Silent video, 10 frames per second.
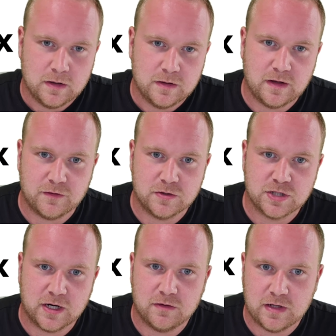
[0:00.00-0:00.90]
Definitely check
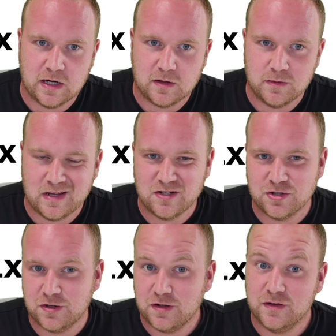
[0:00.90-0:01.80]
out the
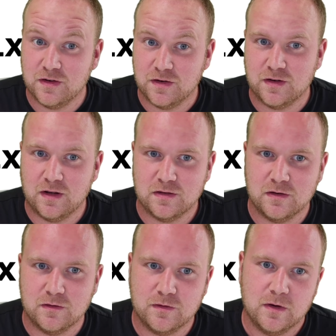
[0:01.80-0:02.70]
documentation. It's
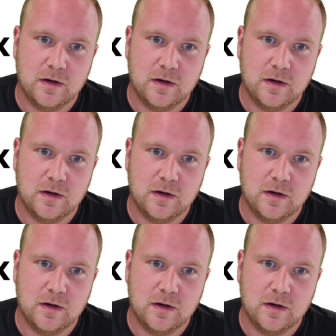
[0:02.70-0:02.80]
extensive.